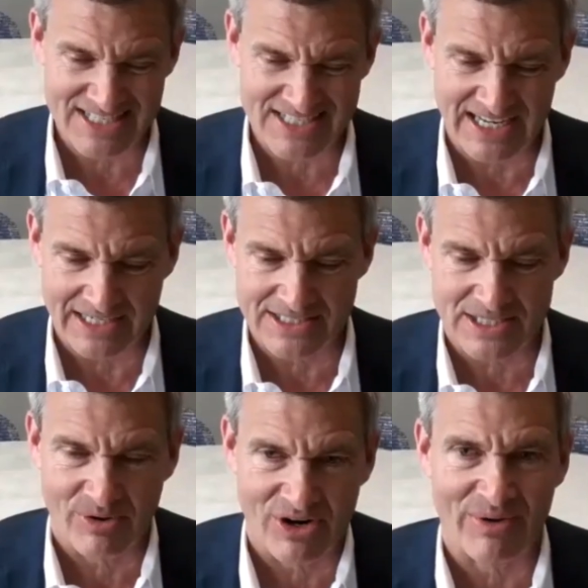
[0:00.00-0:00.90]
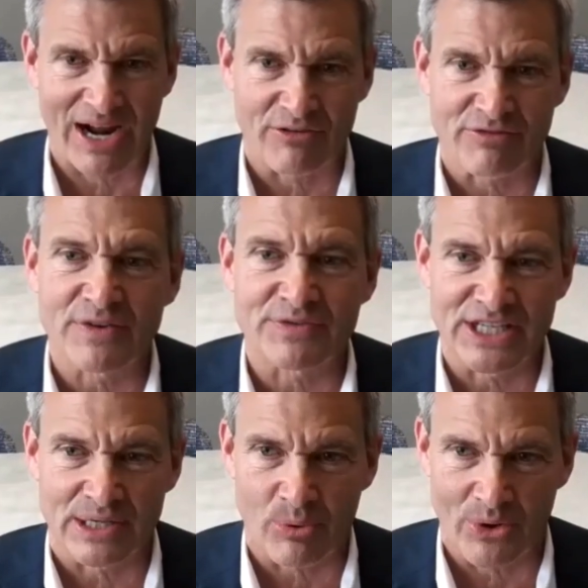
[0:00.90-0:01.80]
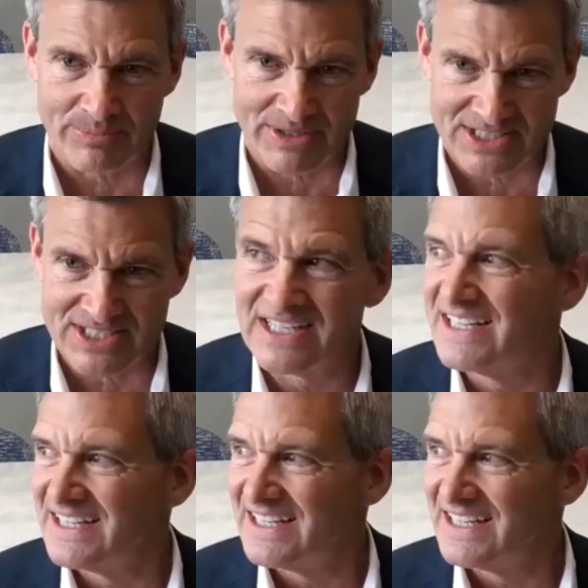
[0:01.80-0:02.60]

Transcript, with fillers: I set somewhere around 15 appointments